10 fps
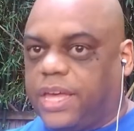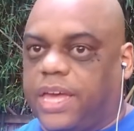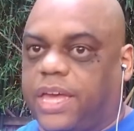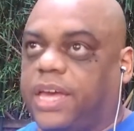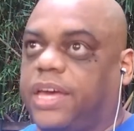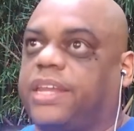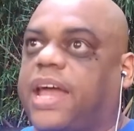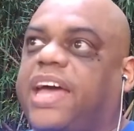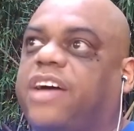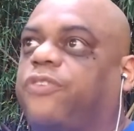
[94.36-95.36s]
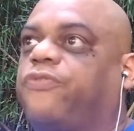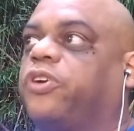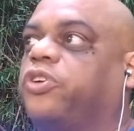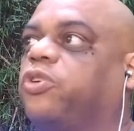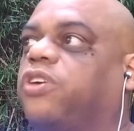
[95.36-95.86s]
and I have a
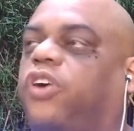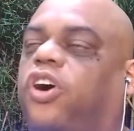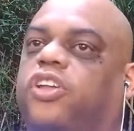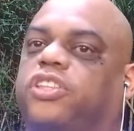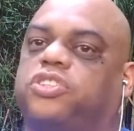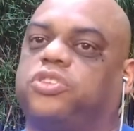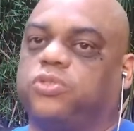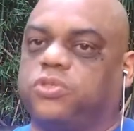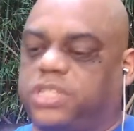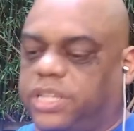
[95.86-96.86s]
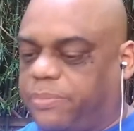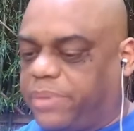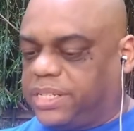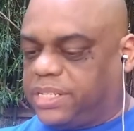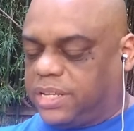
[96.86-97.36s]
photo of all the tools that are
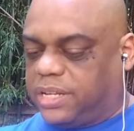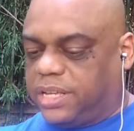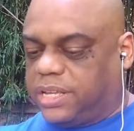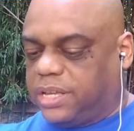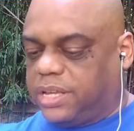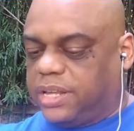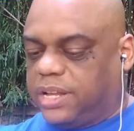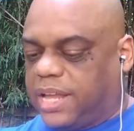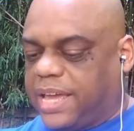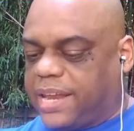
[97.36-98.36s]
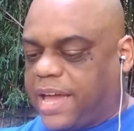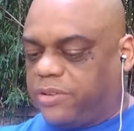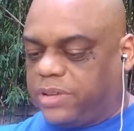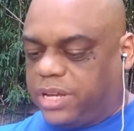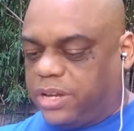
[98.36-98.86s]
basically laid
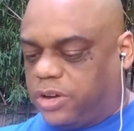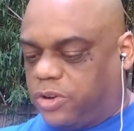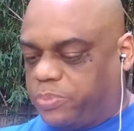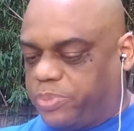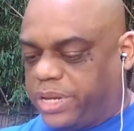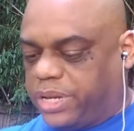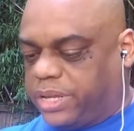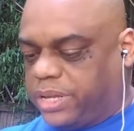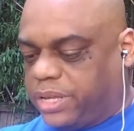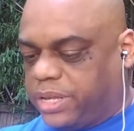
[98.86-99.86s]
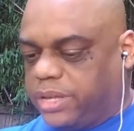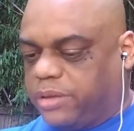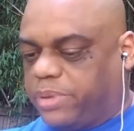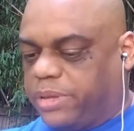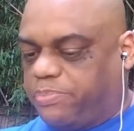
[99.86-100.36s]
out in the open.
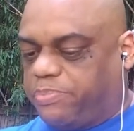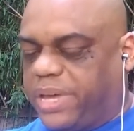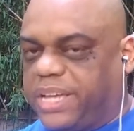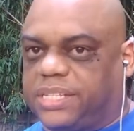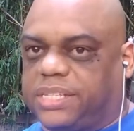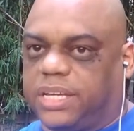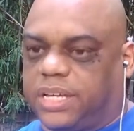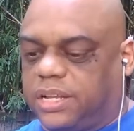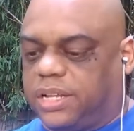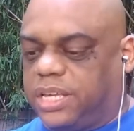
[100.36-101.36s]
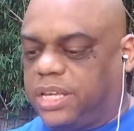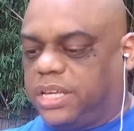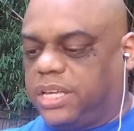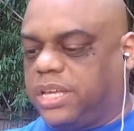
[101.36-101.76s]
But basically,